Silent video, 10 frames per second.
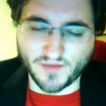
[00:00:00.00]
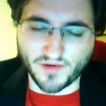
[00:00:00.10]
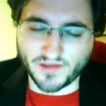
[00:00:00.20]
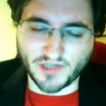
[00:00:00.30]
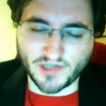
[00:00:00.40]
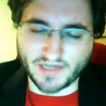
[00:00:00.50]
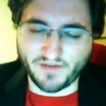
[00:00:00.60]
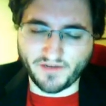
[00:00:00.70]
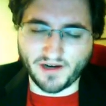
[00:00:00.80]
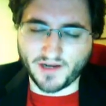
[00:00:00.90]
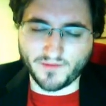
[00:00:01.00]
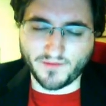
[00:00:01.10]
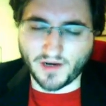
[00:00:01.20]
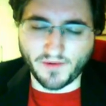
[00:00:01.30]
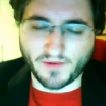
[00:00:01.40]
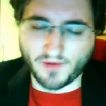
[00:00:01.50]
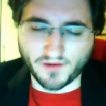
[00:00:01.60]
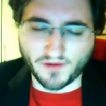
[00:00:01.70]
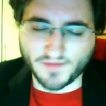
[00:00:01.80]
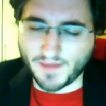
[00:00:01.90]
board and try and figure out where I went
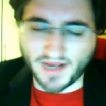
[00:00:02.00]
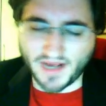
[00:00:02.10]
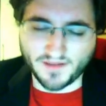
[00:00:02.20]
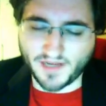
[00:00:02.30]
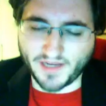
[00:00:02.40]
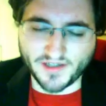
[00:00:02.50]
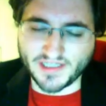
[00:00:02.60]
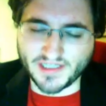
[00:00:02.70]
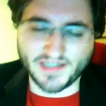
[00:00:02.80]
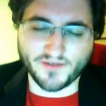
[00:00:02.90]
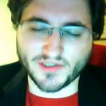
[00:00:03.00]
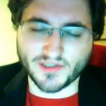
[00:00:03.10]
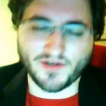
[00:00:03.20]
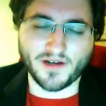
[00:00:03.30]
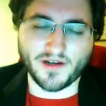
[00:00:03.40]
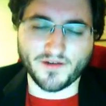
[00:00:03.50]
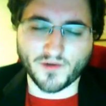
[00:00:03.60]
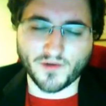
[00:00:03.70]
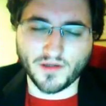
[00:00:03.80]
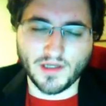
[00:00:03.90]
wrong with my math and my understanding of what's going on in the
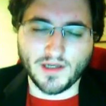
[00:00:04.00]
world.